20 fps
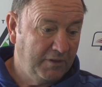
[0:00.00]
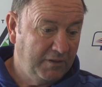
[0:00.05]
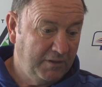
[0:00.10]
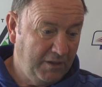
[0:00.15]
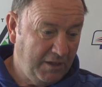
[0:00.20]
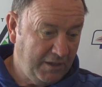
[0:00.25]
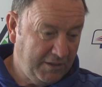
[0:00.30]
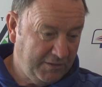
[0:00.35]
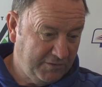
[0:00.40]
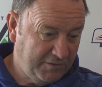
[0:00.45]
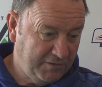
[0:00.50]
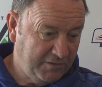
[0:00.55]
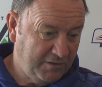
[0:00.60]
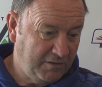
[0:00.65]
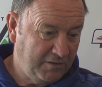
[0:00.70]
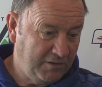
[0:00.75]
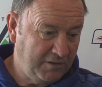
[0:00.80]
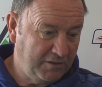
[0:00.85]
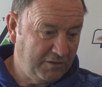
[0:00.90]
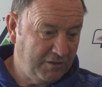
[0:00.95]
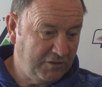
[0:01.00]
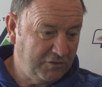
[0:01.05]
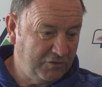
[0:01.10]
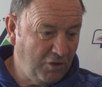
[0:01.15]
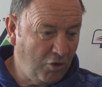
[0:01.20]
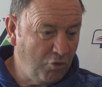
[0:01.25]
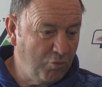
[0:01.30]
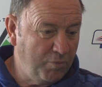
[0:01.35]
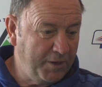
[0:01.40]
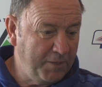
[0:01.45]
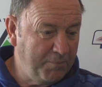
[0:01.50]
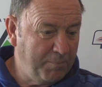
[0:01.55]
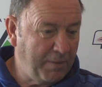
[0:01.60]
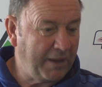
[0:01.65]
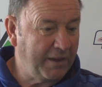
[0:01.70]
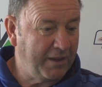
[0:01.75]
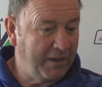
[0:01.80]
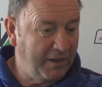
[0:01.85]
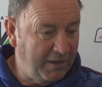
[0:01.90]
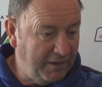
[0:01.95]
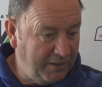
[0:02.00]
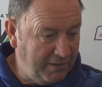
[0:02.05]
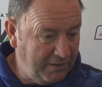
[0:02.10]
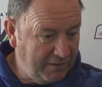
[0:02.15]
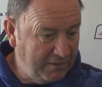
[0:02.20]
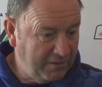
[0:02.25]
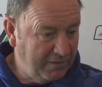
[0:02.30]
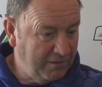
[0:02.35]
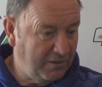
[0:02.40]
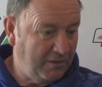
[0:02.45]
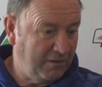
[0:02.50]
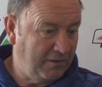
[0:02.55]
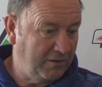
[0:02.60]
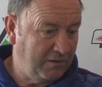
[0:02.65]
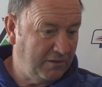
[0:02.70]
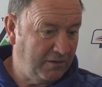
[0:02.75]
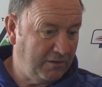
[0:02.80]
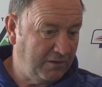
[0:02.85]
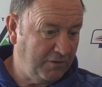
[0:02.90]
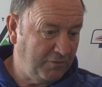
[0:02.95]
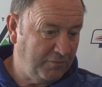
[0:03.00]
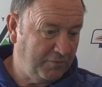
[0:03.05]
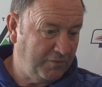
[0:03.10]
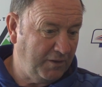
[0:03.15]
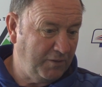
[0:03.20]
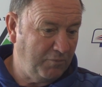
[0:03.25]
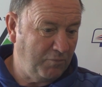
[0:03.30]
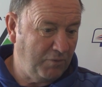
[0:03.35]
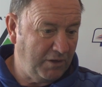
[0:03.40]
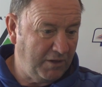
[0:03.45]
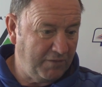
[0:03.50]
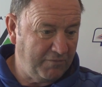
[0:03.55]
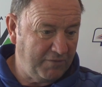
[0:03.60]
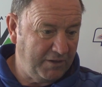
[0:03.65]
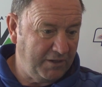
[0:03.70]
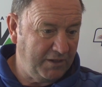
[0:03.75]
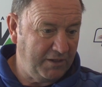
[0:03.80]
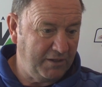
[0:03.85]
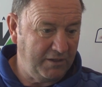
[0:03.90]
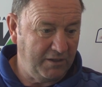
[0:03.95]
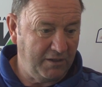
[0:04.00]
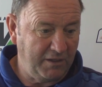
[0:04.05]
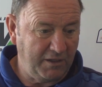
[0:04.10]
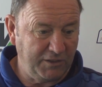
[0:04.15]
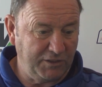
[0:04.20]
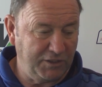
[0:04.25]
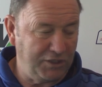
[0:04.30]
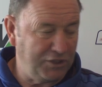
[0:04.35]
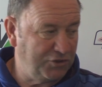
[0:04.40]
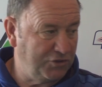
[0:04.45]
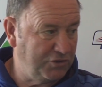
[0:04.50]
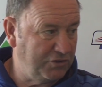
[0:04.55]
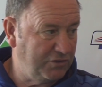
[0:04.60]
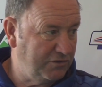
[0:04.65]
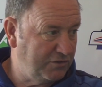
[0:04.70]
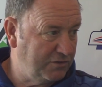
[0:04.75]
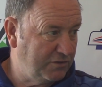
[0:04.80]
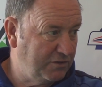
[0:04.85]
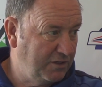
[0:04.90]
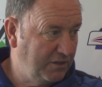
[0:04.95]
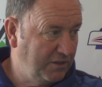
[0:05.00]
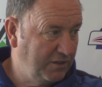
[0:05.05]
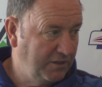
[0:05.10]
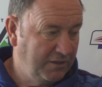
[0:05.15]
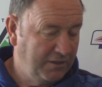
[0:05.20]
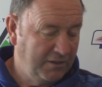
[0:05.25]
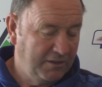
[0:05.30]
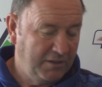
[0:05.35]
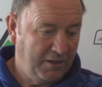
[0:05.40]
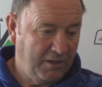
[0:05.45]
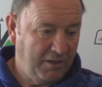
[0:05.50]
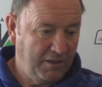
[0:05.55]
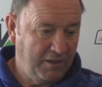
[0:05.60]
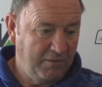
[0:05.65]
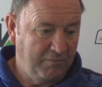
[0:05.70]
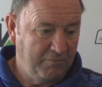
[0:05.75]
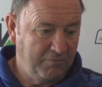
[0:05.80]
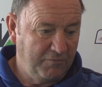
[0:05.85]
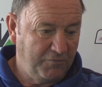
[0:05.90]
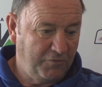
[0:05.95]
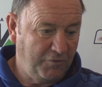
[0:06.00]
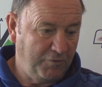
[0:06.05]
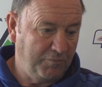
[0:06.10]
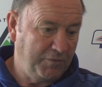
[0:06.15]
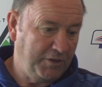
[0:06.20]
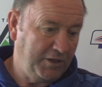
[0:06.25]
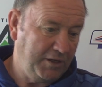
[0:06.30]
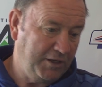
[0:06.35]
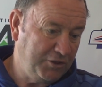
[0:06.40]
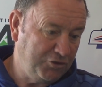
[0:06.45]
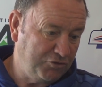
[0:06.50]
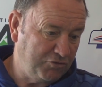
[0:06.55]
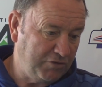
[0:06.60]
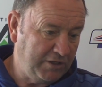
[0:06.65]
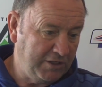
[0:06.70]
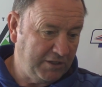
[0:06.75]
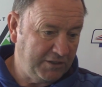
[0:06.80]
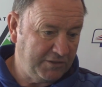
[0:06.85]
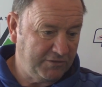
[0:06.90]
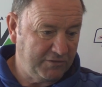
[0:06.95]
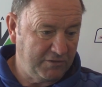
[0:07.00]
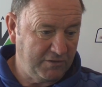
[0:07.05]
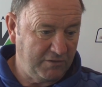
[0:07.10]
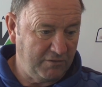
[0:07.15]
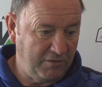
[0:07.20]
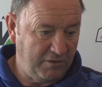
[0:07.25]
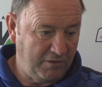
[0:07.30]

Yes, there's nobody back in. I don't think we'll have any additions from the injury list.